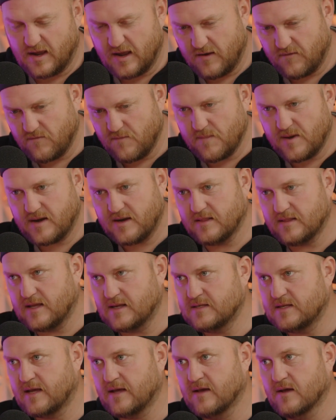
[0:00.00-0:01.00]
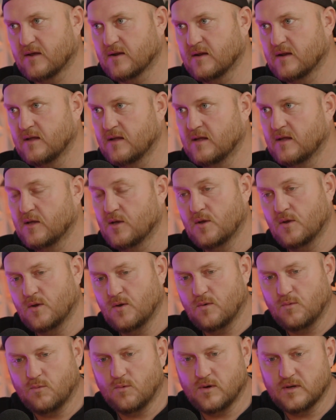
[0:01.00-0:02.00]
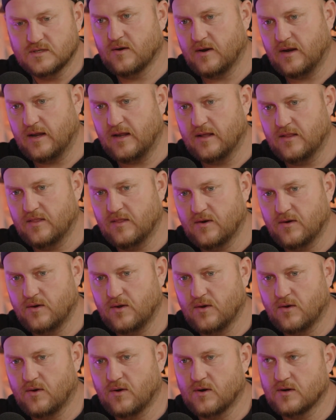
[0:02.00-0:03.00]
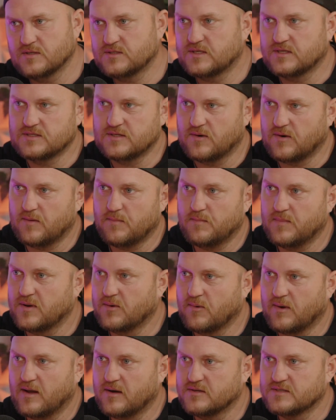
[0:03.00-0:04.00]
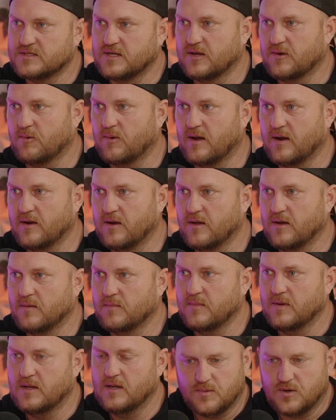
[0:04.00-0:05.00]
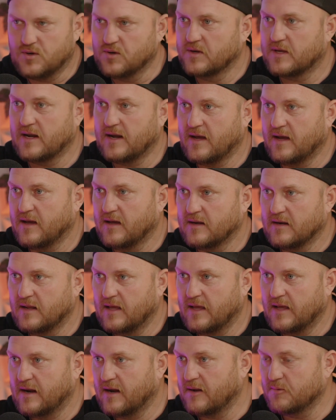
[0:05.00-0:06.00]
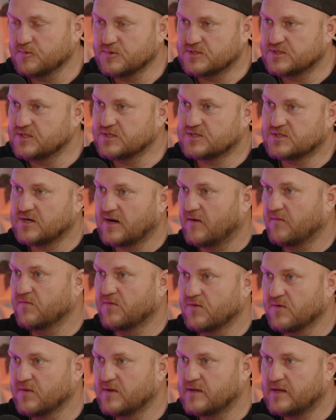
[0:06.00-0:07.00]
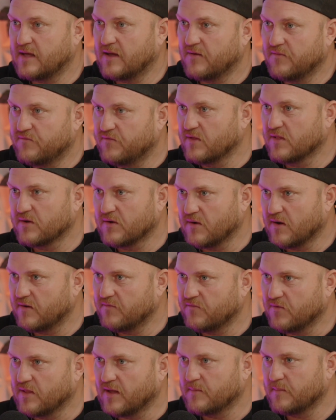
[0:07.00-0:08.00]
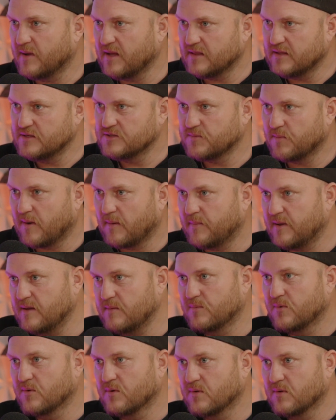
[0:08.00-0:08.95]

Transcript: everybody in that town was in their yards because they were having a big rattlesnake roundup, mm-hmm. cooking out, and I was just driving through the town feeling grateful, like, man, these are my people.